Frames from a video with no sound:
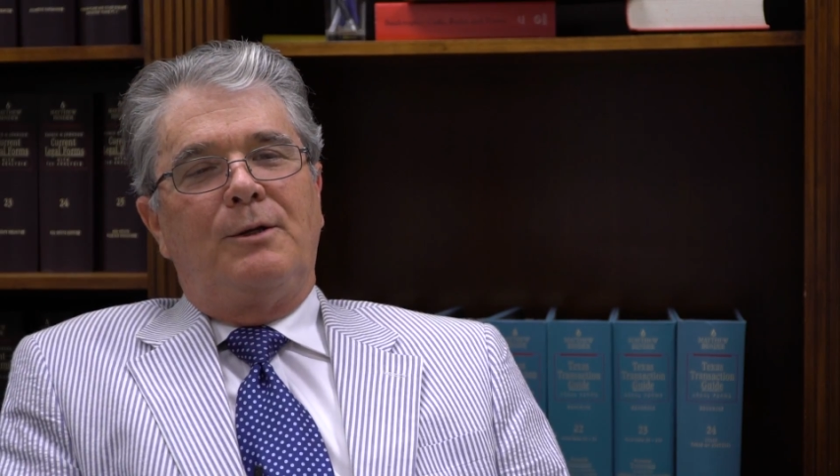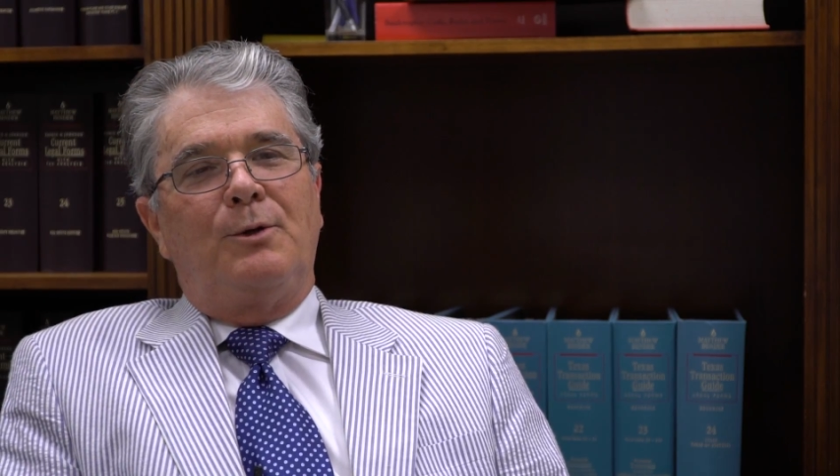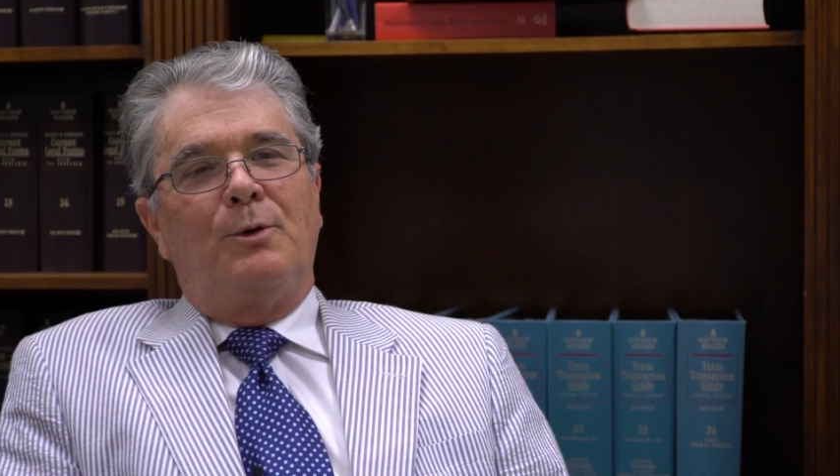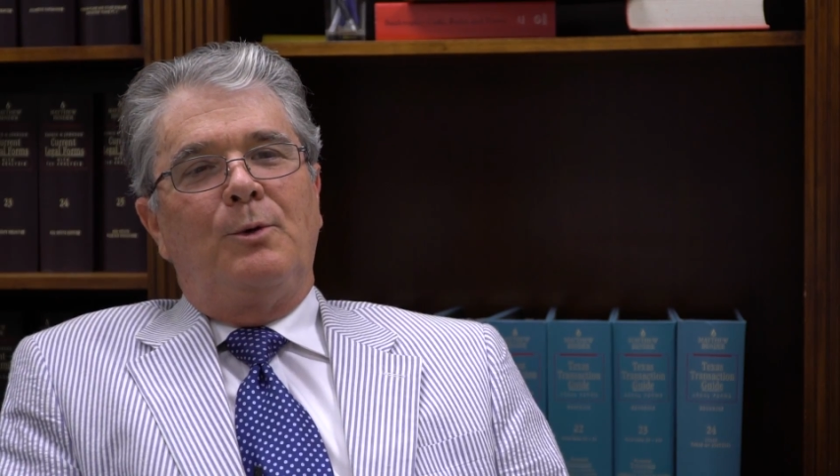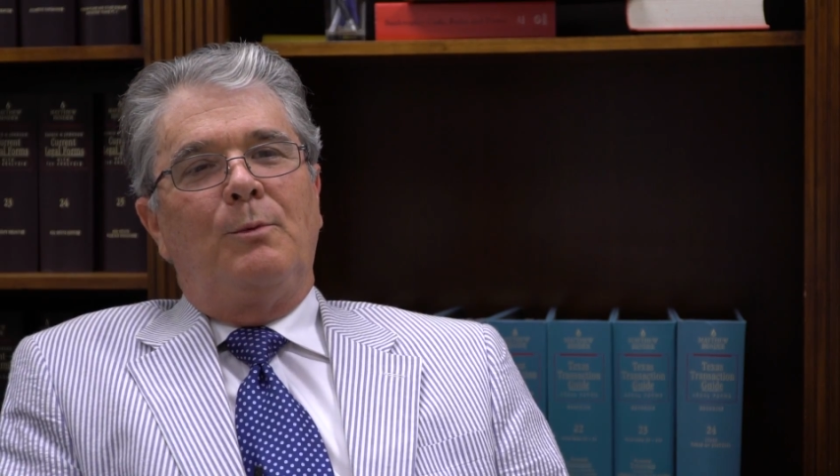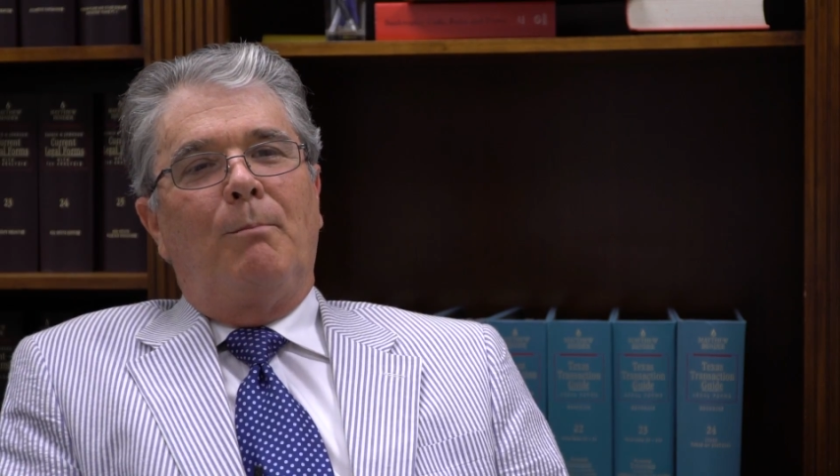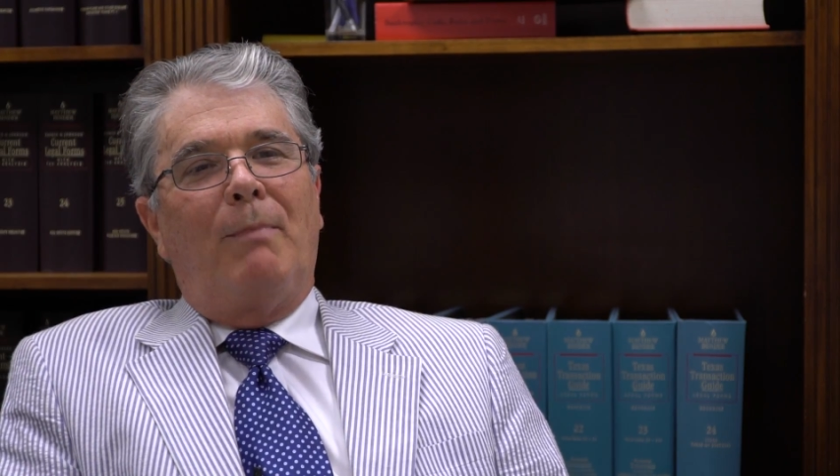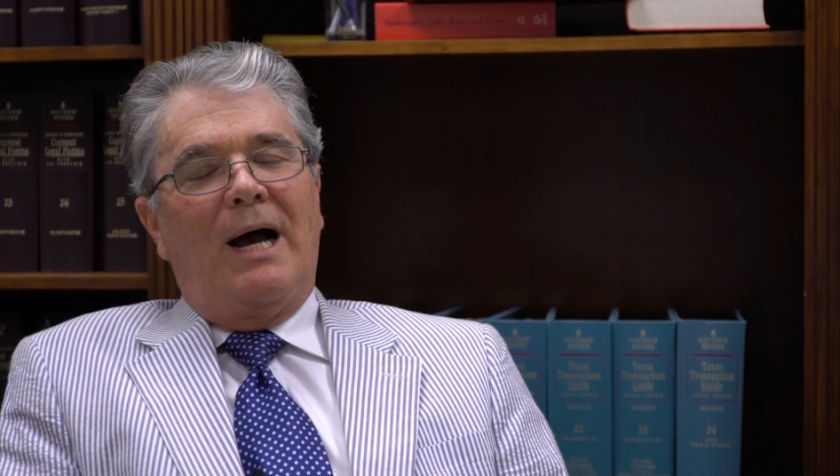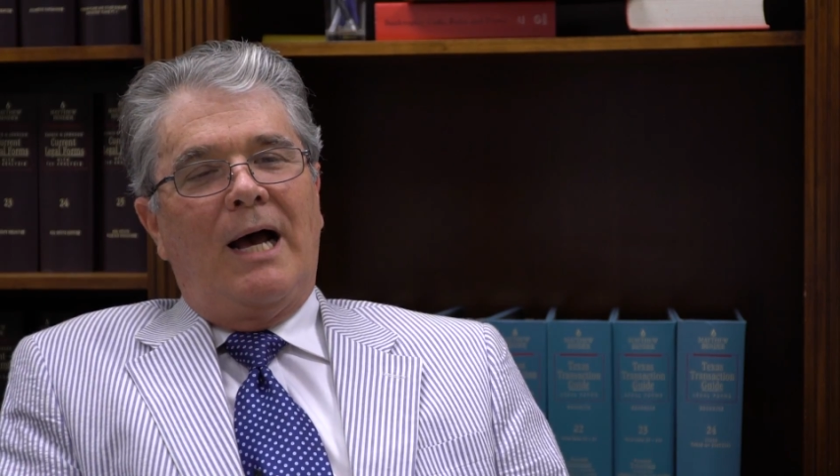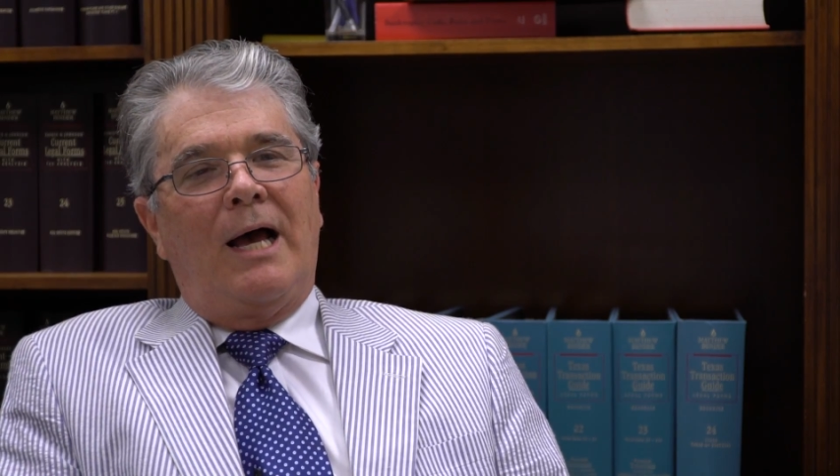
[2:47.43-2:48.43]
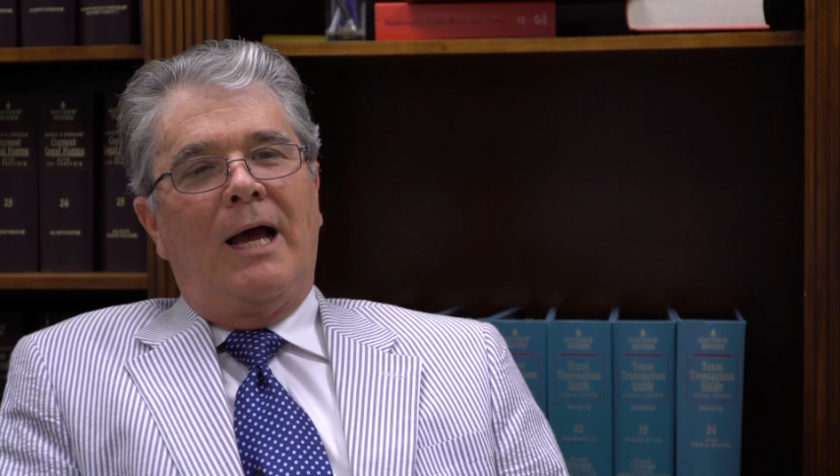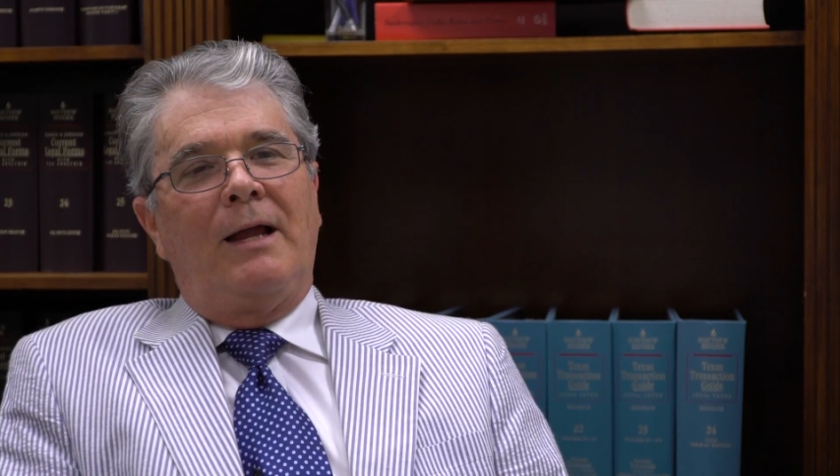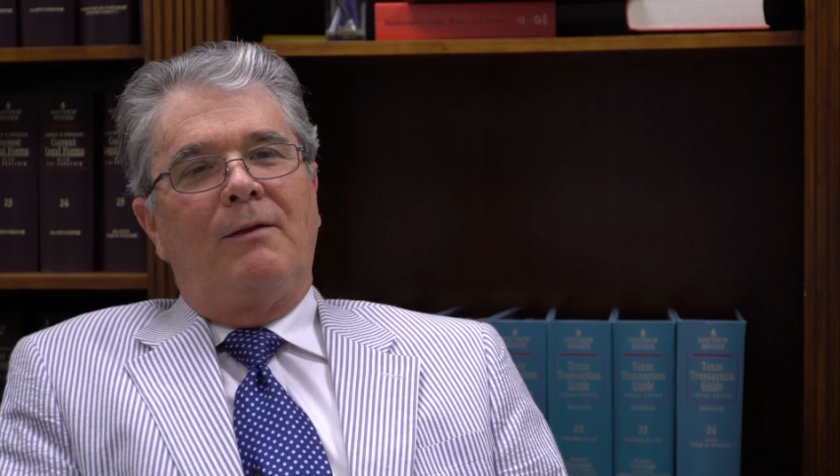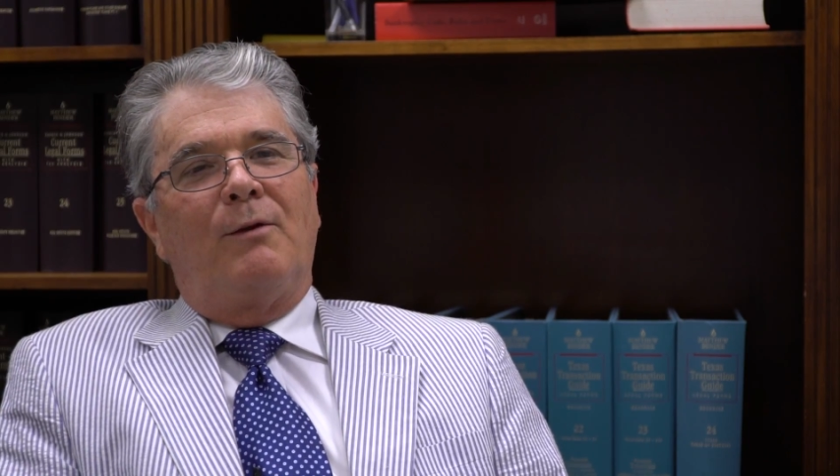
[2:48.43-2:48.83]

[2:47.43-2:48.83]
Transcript: to buy